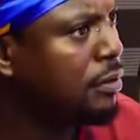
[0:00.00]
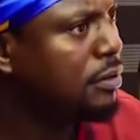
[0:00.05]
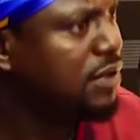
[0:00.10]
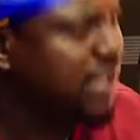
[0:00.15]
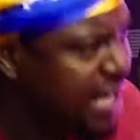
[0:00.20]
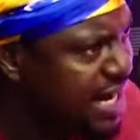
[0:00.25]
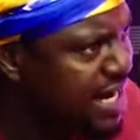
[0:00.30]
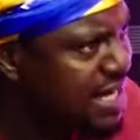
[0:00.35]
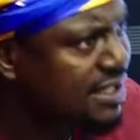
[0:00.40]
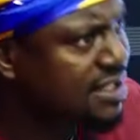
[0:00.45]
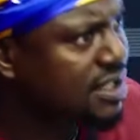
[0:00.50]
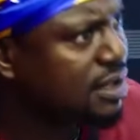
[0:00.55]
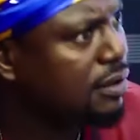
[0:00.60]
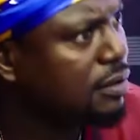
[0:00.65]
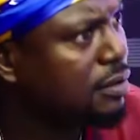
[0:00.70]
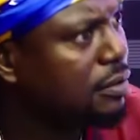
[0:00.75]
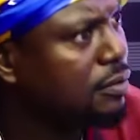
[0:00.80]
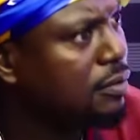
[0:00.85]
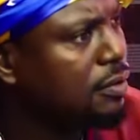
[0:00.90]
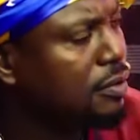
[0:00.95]
yes
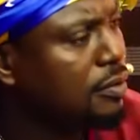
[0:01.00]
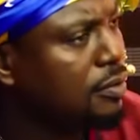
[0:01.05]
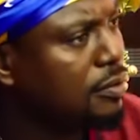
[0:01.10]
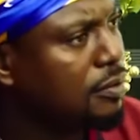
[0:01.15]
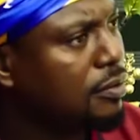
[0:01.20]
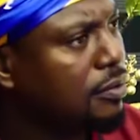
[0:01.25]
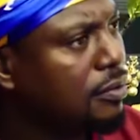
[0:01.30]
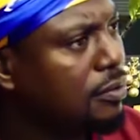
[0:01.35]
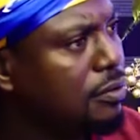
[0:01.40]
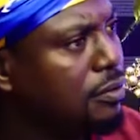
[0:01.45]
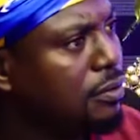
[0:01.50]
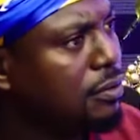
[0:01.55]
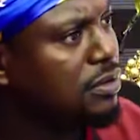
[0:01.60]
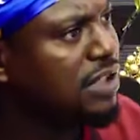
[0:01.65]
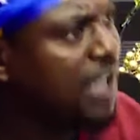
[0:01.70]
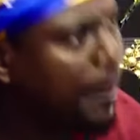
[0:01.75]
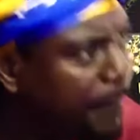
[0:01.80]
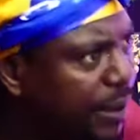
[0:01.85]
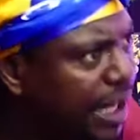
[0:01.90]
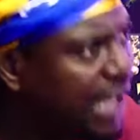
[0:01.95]

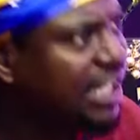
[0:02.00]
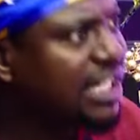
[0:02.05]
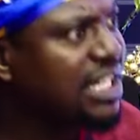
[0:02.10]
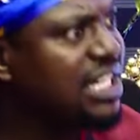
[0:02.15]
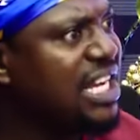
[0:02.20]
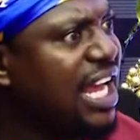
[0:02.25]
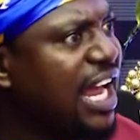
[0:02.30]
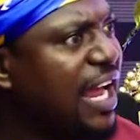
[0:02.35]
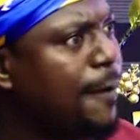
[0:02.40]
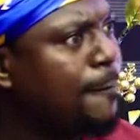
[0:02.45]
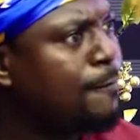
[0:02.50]
ye break ye